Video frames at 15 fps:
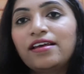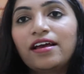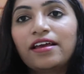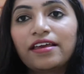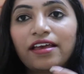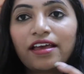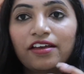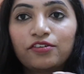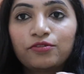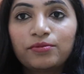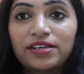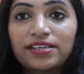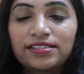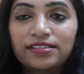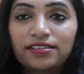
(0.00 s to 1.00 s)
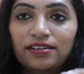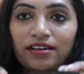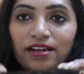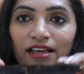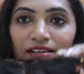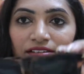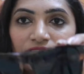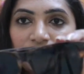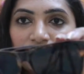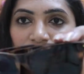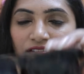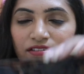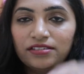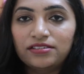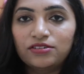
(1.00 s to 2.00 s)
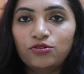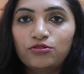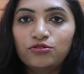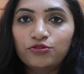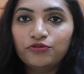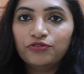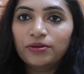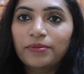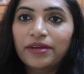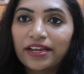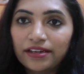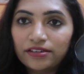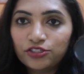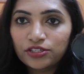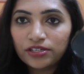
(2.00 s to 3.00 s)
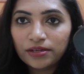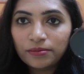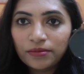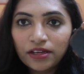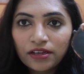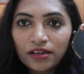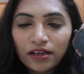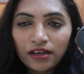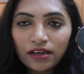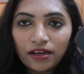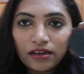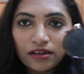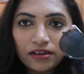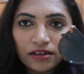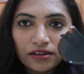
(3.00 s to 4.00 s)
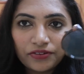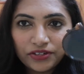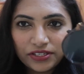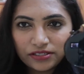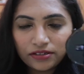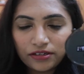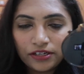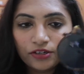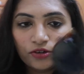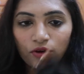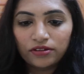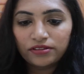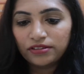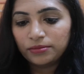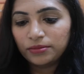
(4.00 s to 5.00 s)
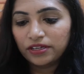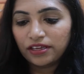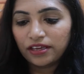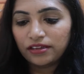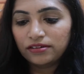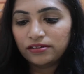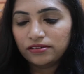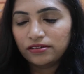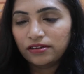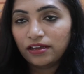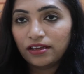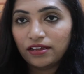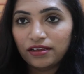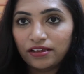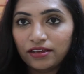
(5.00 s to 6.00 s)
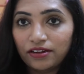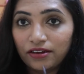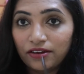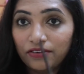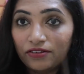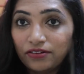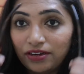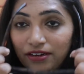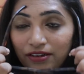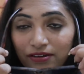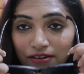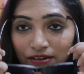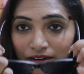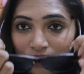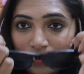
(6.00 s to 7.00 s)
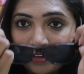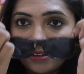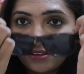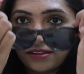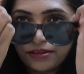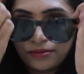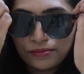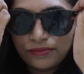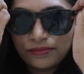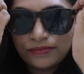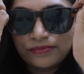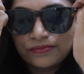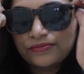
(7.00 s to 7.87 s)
I have my sunglasses. These are also from H&M. I recently got them again. I really like them.